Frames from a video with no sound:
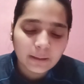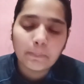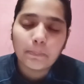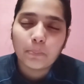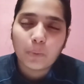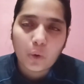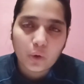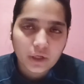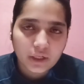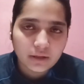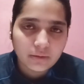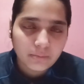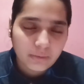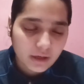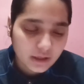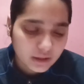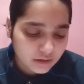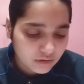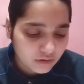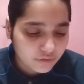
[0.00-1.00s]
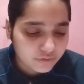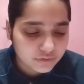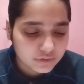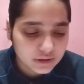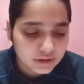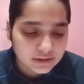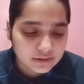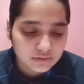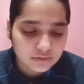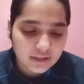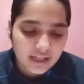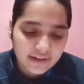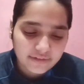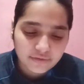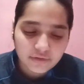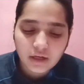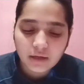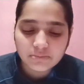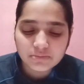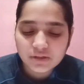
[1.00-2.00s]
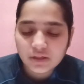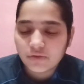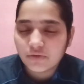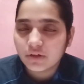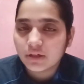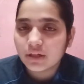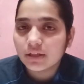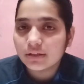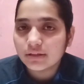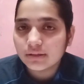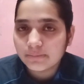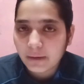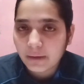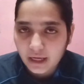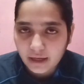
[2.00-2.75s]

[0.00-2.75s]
important part of this diaphragm, cervical